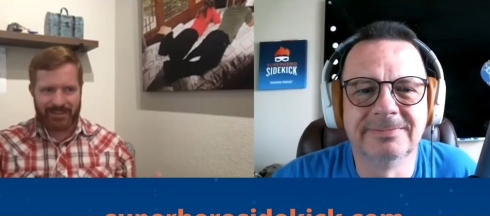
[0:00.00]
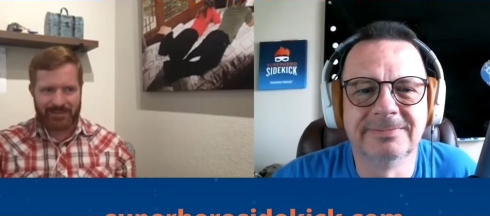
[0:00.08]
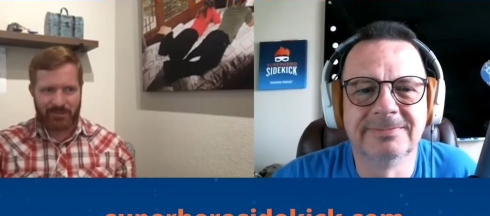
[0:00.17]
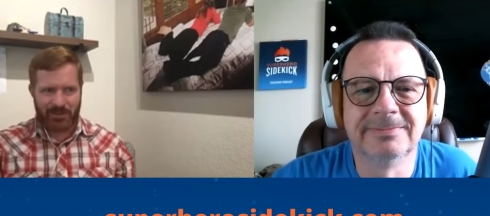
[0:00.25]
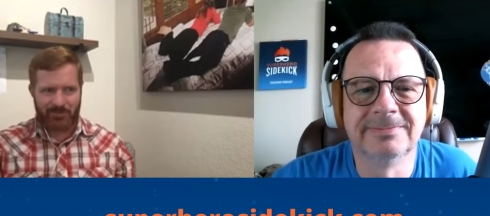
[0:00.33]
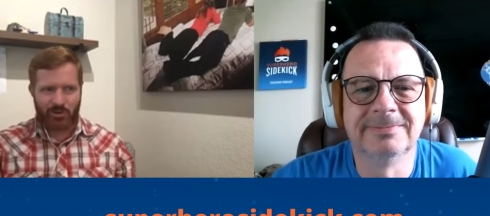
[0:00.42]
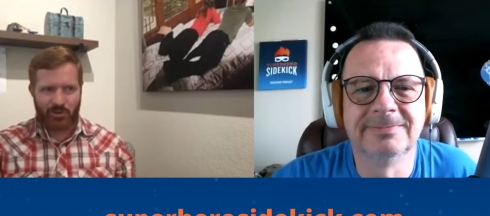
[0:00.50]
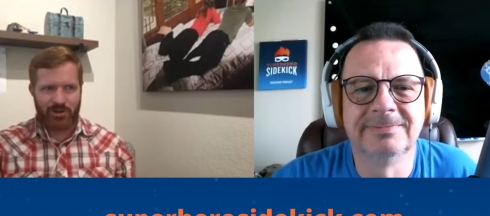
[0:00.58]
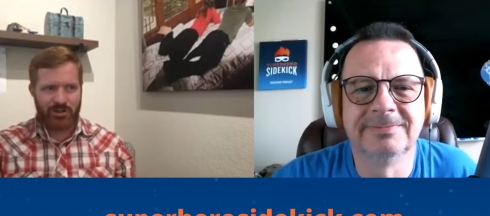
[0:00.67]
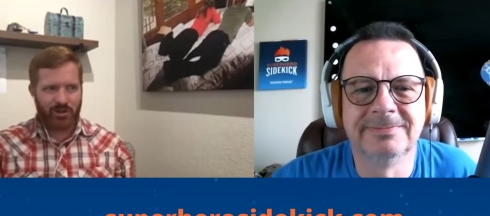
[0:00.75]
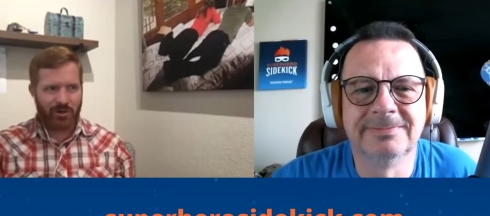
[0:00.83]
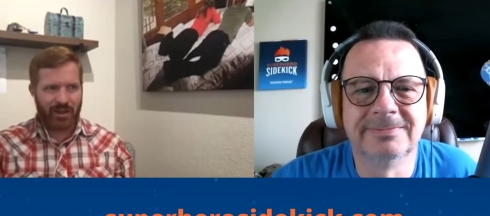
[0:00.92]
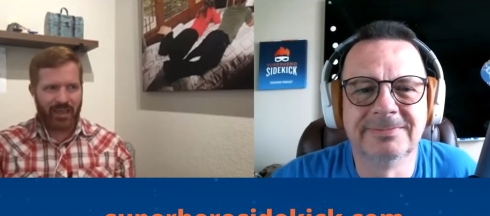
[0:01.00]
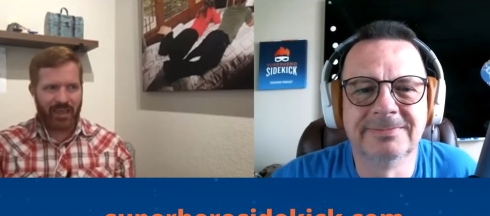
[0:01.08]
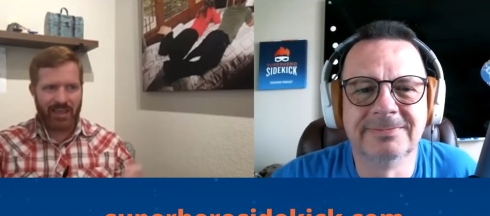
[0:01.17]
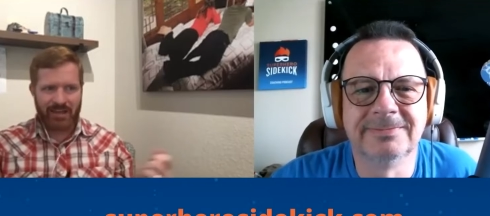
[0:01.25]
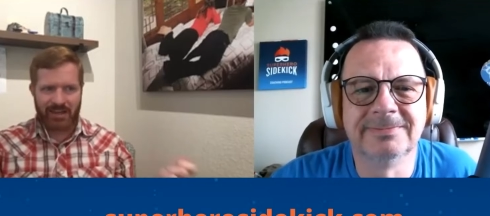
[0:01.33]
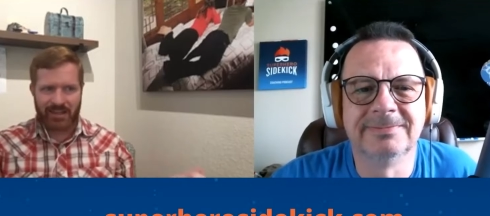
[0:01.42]
Speaker 1: to be on the floor and you don't want to hand
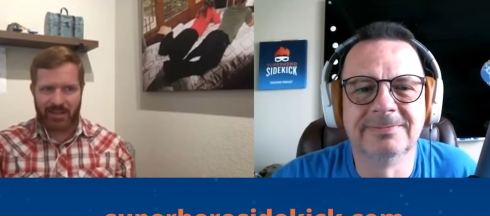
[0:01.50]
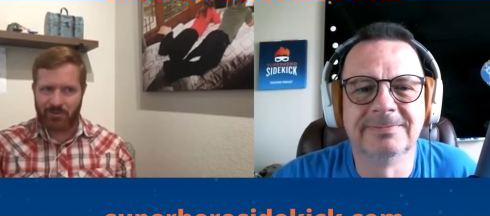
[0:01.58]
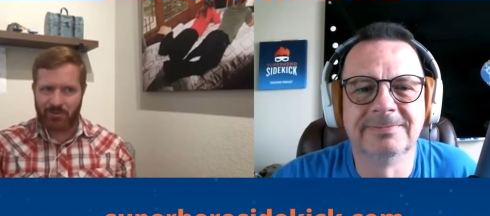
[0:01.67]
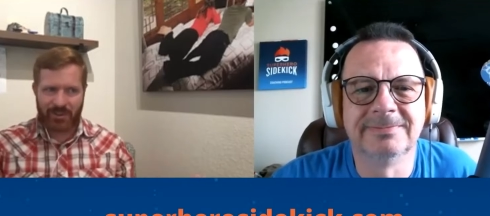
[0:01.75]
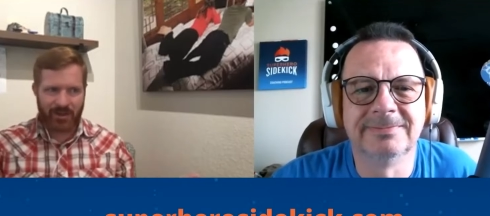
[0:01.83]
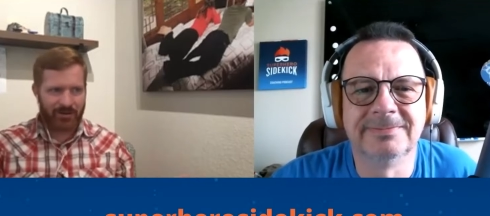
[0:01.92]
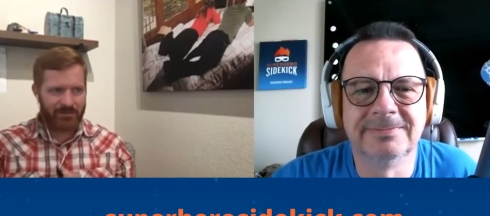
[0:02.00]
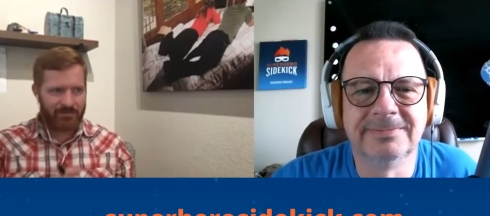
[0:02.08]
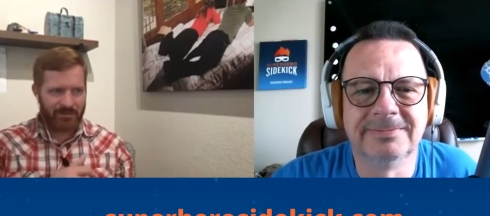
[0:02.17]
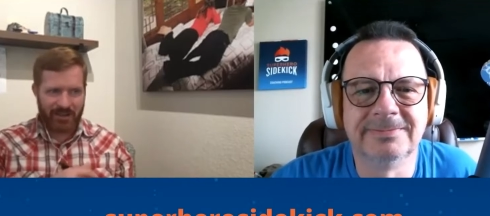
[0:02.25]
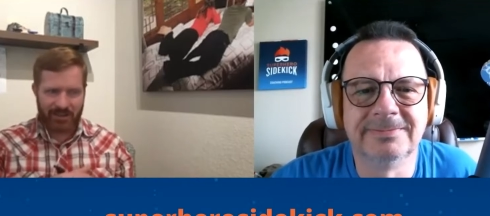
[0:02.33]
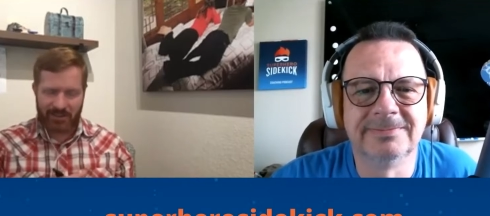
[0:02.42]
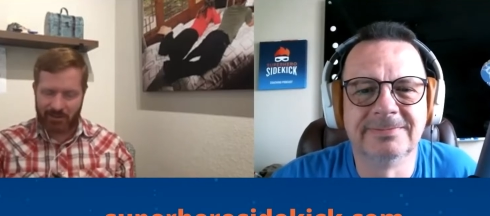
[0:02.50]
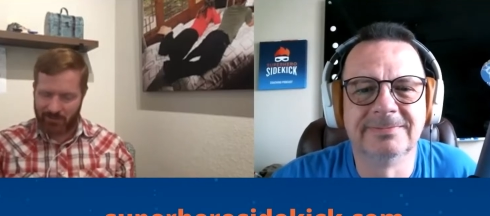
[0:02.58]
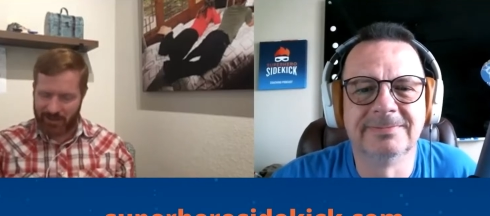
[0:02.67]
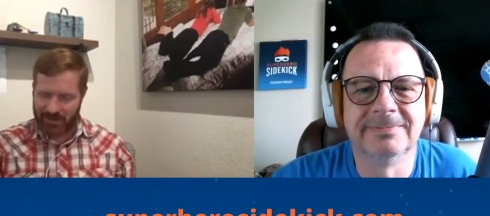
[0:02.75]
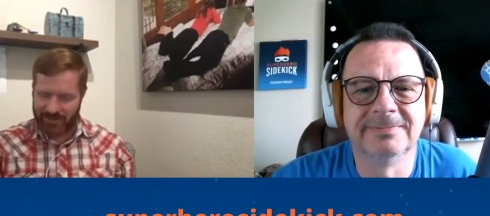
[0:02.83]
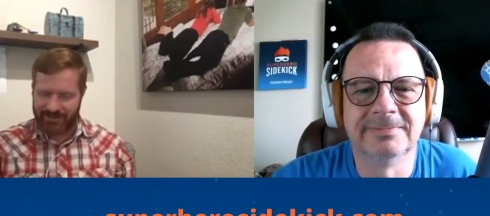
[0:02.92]
it in without it, anything
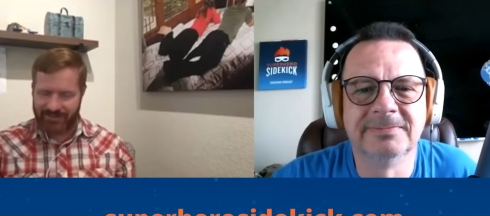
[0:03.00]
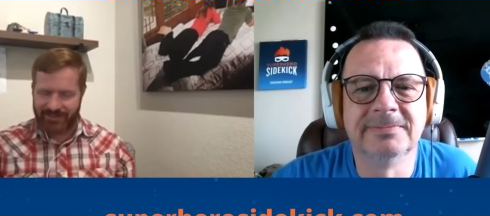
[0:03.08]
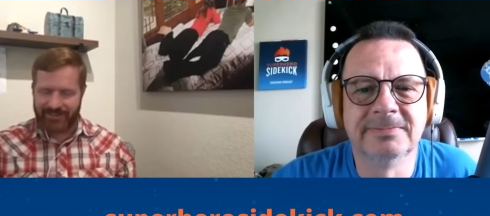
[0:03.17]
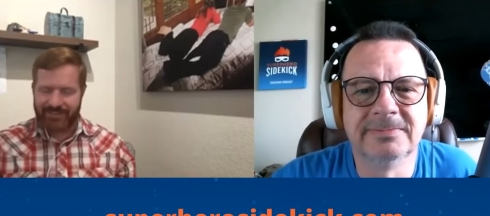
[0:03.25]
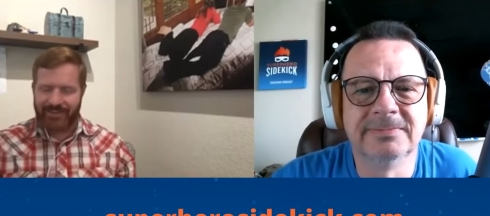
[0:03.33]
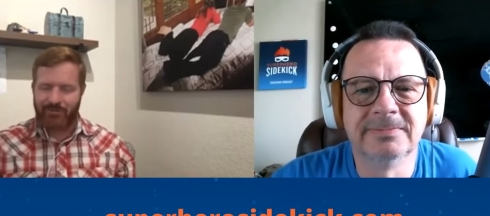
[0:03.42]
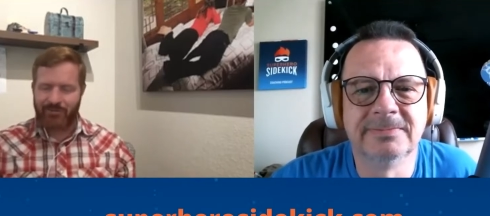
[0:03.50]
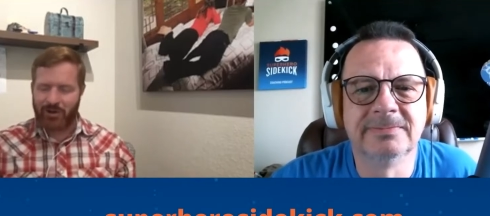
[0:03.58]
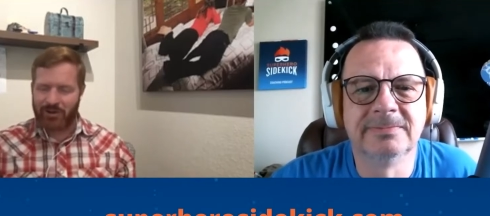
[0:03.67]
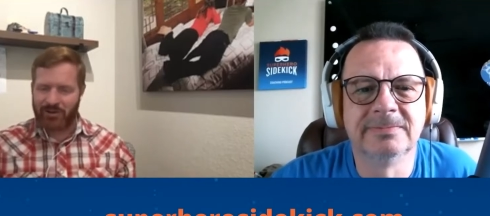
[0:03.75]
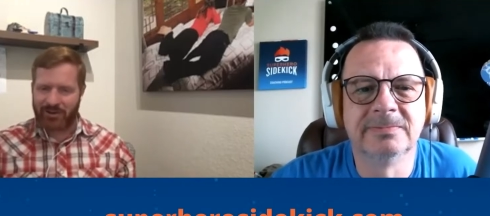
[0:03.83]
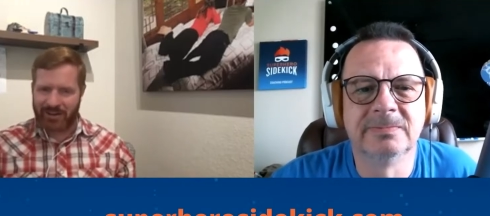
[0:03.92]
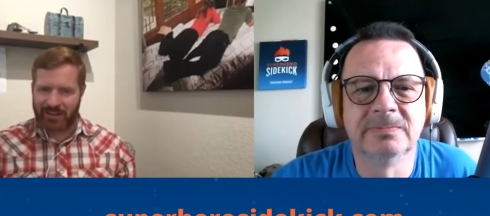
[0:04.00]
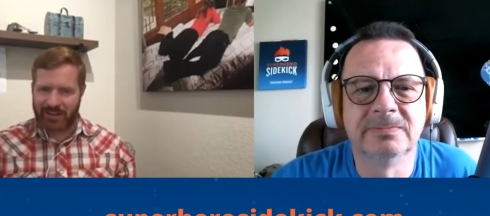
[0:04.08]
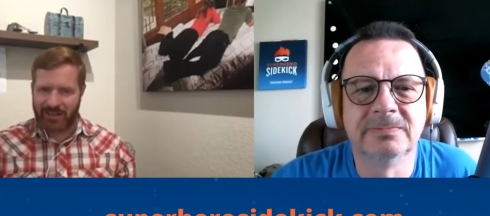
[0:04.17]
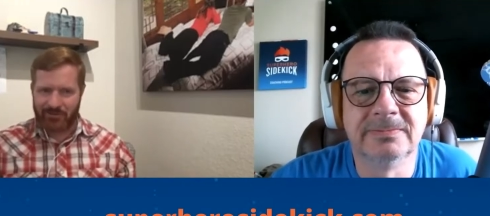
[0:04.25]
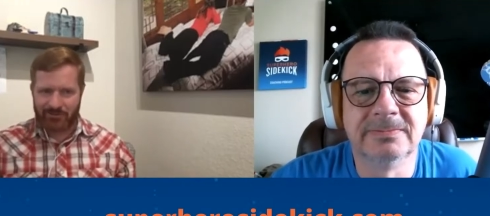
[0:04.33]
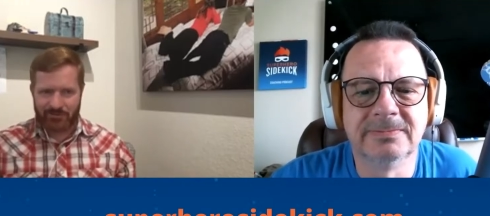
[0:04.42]
written of what you're going to give.
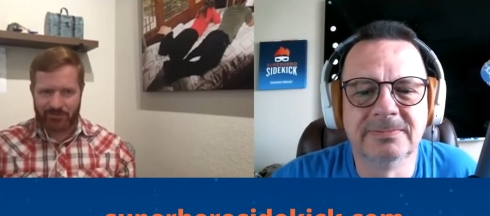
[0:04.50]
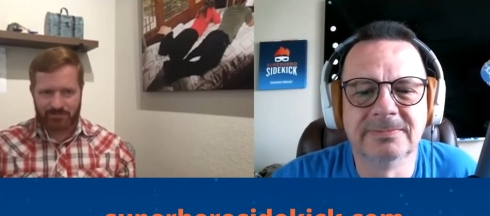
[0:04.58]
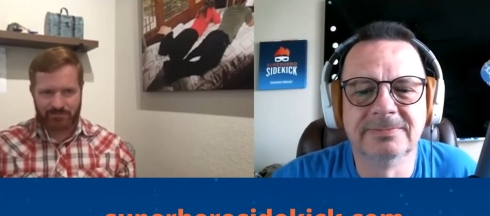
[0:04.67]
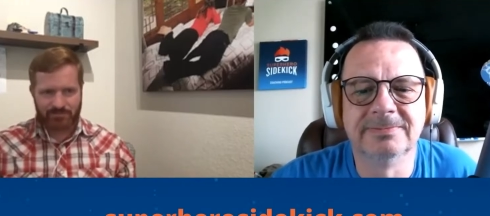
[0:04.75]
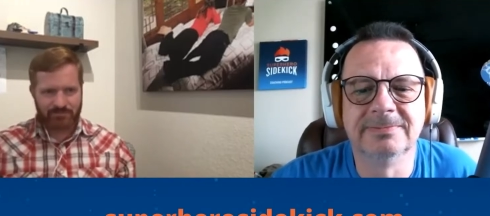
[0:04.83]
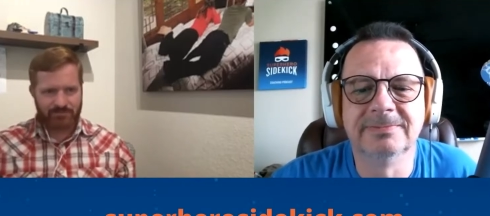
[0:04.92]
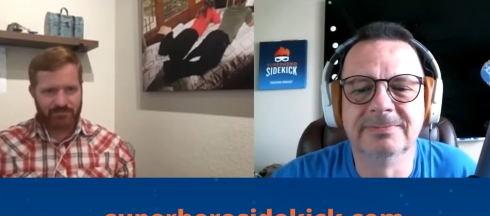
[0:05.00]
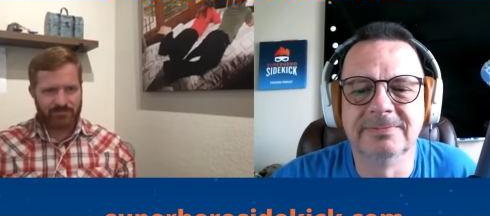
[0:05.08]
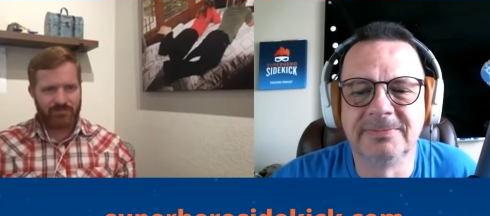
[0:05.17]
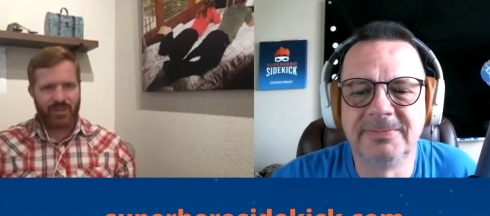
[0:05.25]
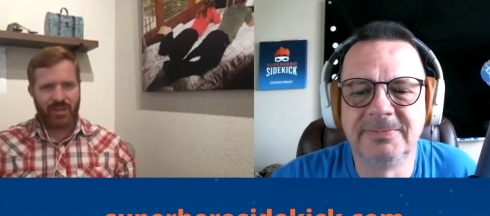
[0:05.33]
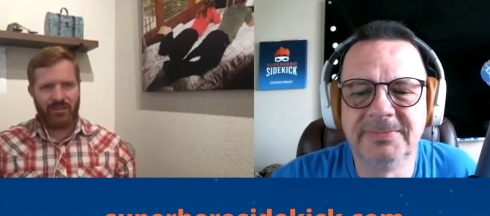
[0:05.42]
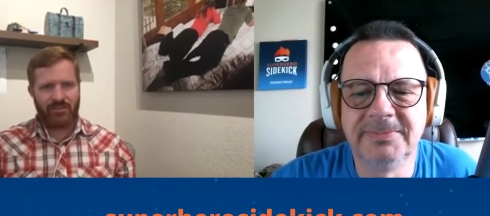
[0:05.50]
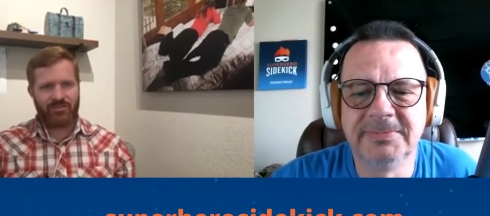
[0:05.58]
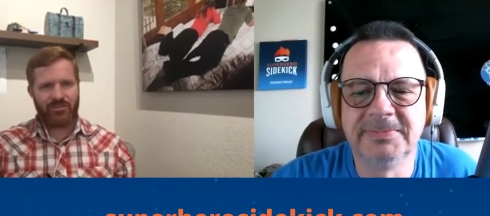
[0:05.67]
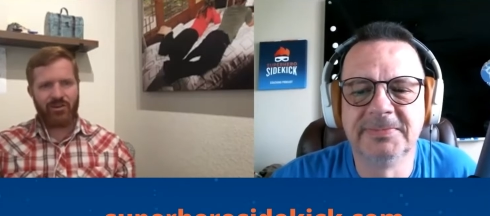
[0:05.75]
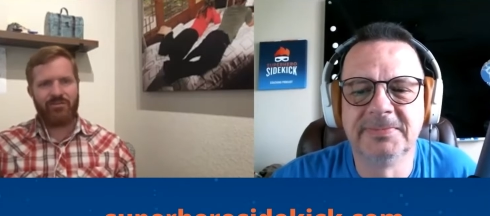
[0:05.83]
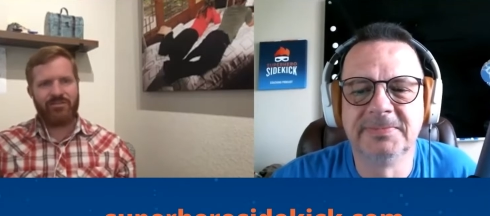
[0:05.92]
Mm-hmm. And
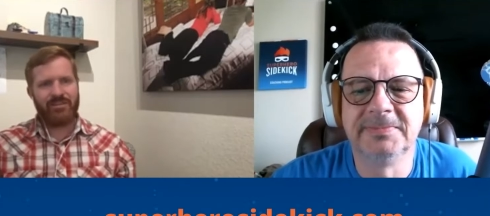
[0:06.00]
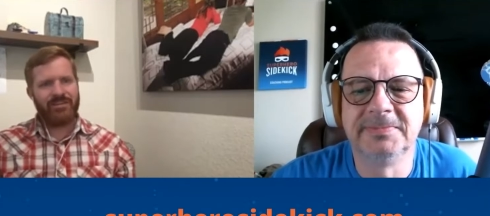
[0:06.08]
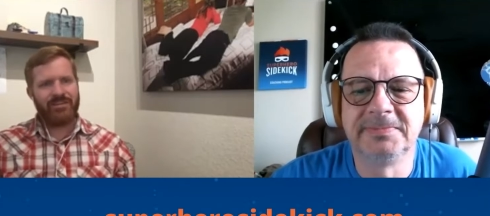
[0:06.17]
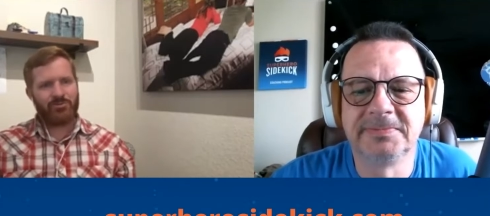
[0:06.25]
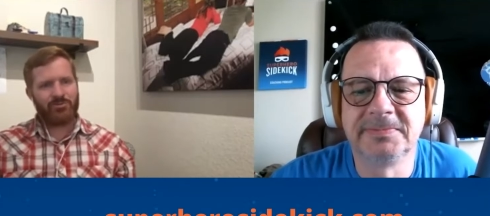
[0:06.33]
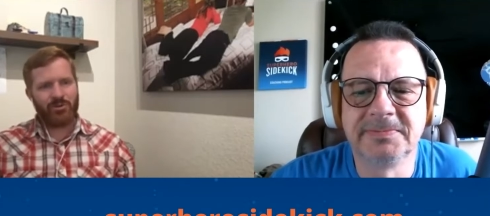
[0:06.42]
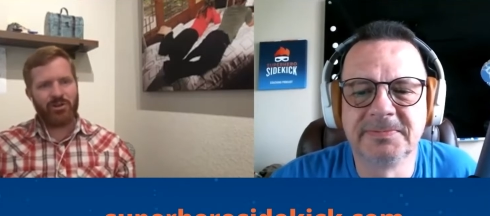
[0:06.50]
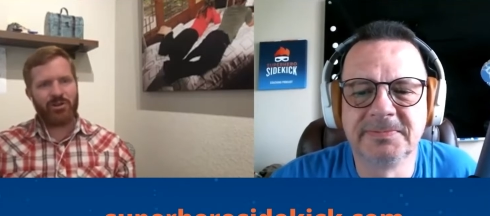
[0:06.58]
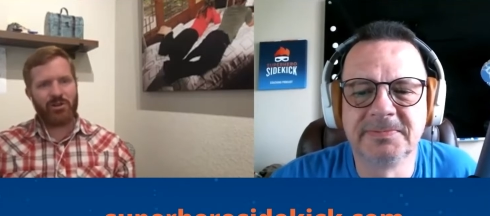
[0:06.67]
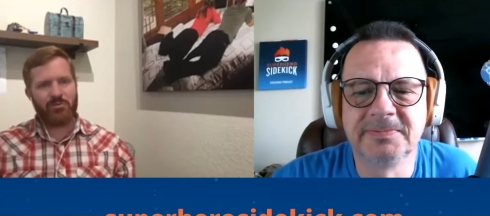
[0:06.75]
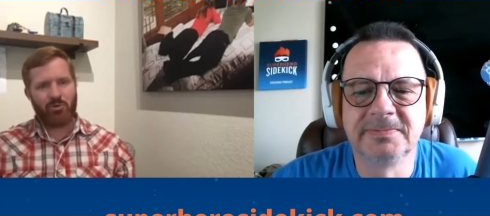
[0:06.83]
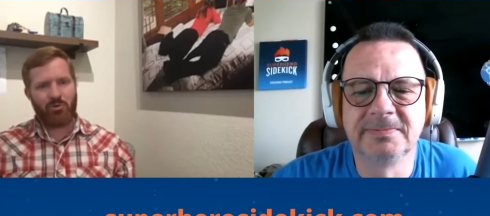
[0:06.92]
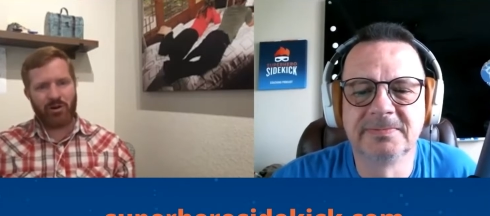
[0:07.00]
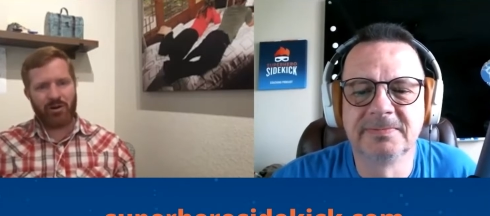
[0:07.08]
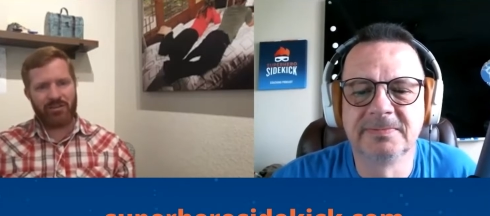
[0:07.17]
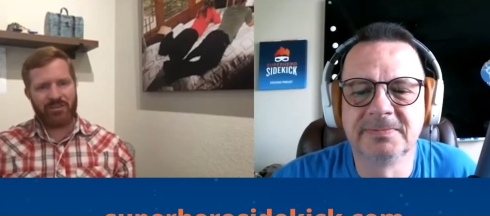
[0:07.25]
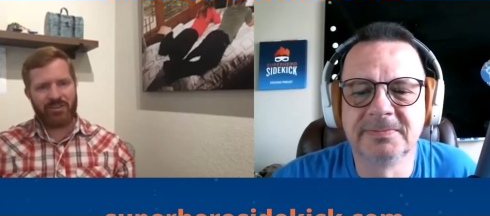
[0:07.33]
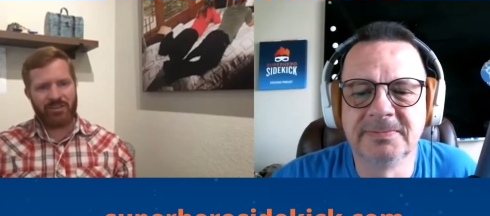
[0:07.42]
so it's really important
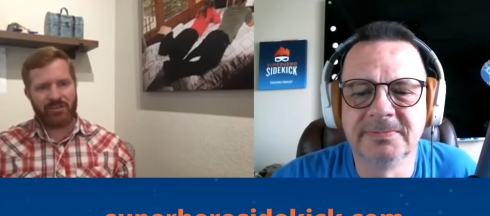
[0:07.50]
that the